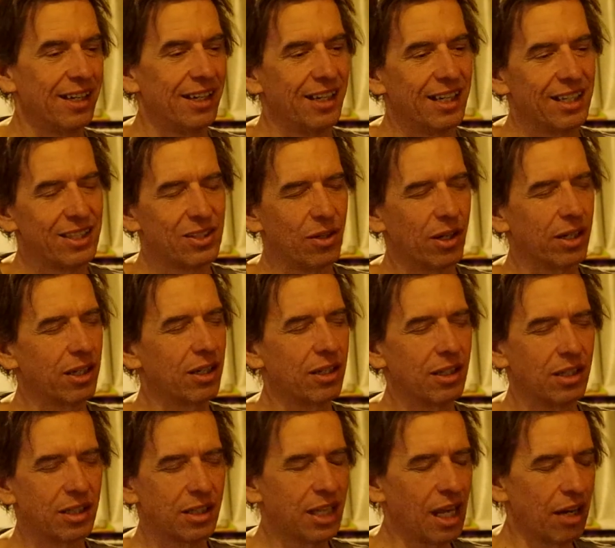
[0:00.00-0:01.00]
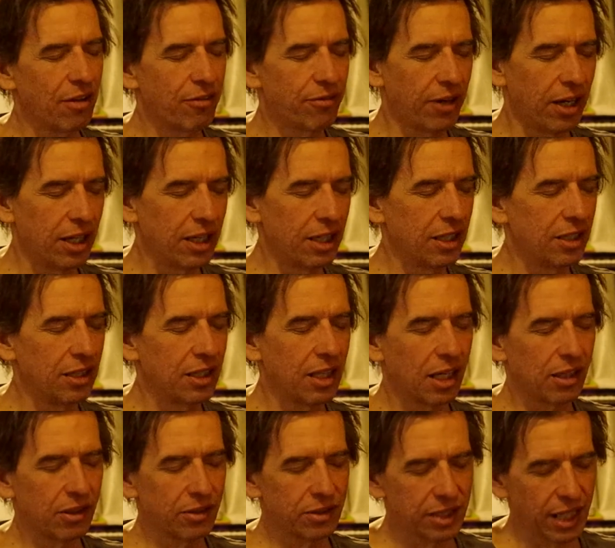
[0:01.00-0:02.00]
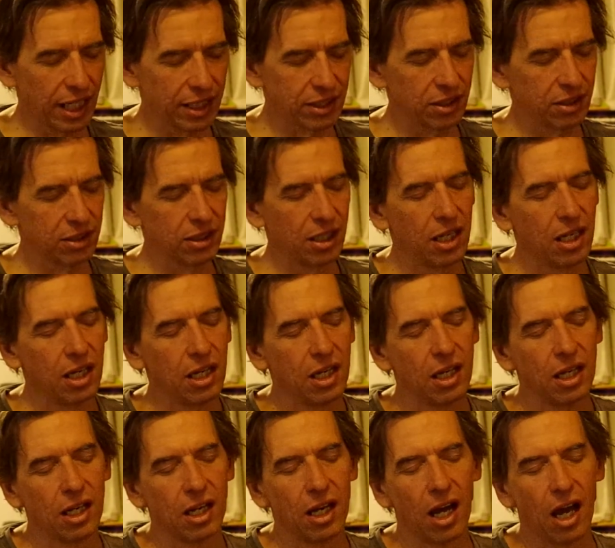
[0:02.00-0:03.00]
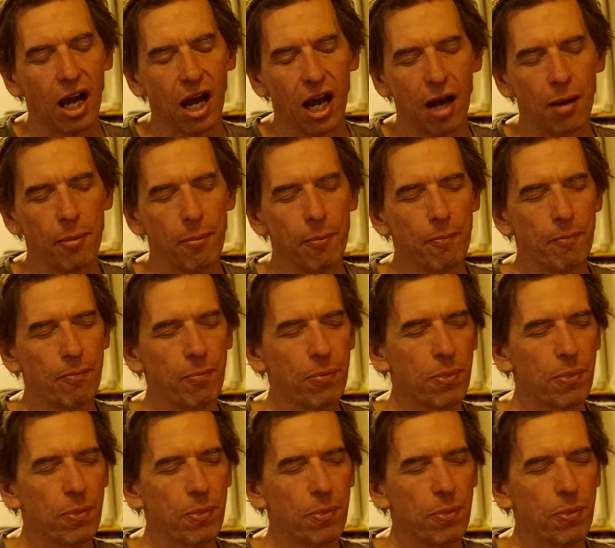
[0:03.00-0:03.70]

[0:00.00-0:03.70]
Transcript: It's not, you can't find it in the Anglo-Saxon. The